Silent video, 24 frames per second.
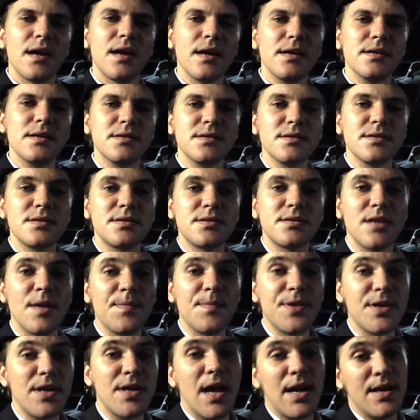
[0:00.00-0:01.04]
And
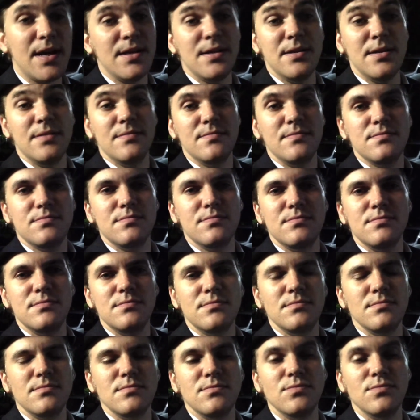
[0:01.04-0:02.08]
something I didn't
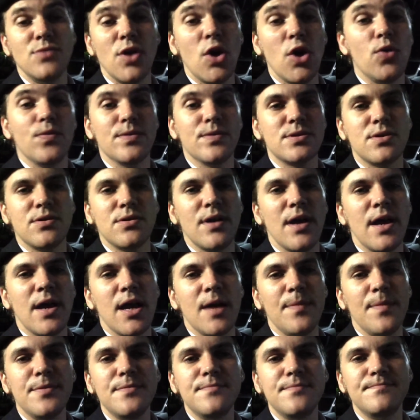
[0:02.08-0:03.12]
know was going to
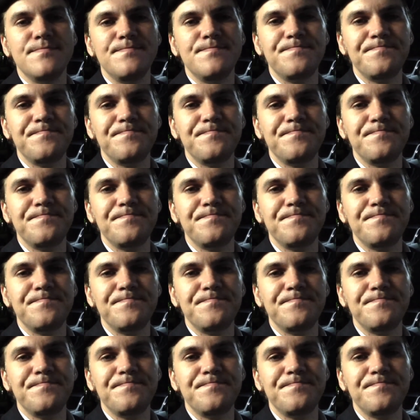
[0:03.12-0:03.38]
happen.